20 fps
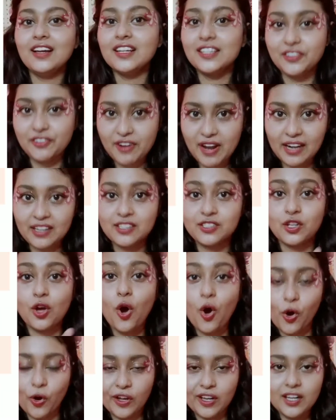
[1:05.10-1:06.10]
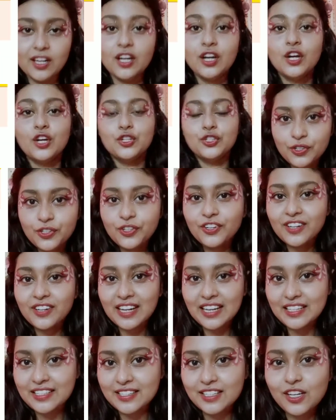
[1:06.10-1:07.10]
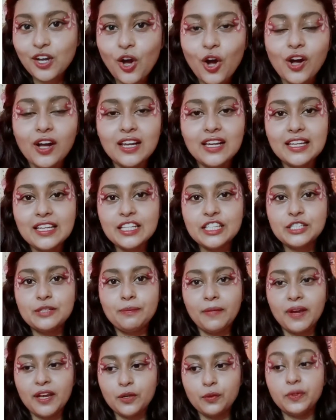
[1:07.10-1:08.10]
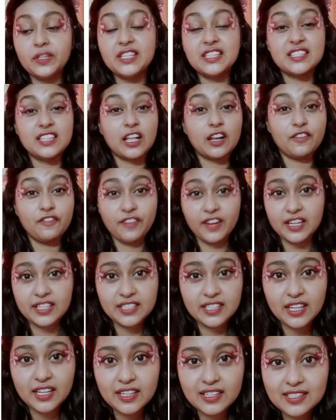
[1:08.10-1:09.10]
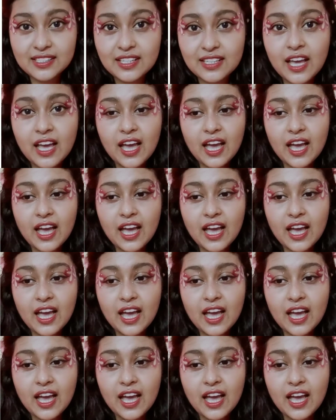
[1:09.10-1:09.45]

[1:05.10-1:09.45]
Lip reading: attracts oil. So your cleansing oil is made with surfactants,